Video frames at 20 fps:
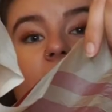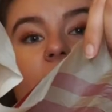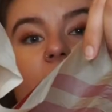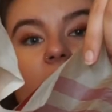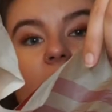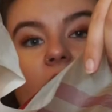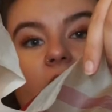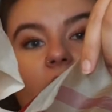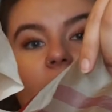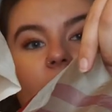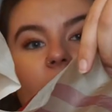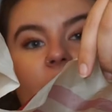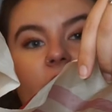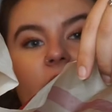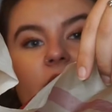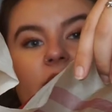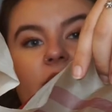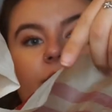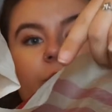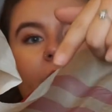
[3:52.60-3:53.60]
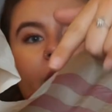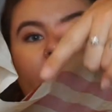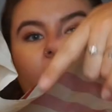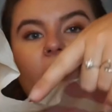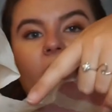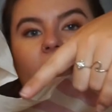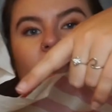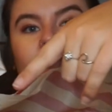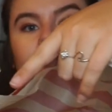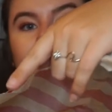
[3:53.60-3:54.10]
So this week
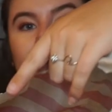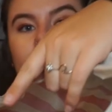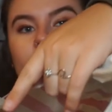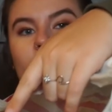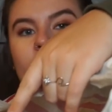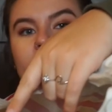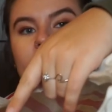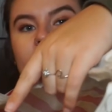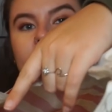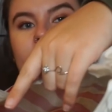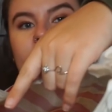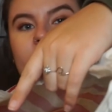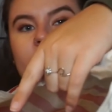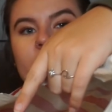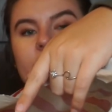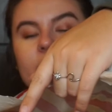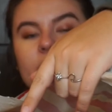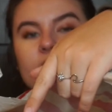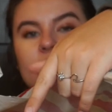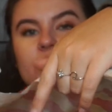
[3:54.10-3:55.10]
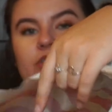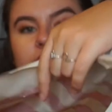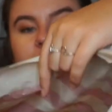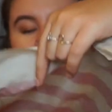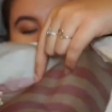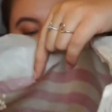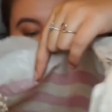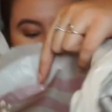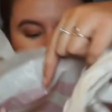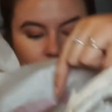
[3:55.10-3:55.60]
I threw away
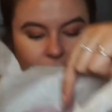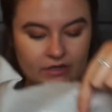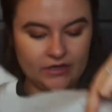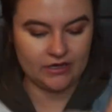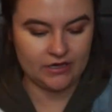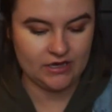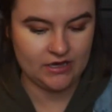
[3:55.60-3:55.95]
two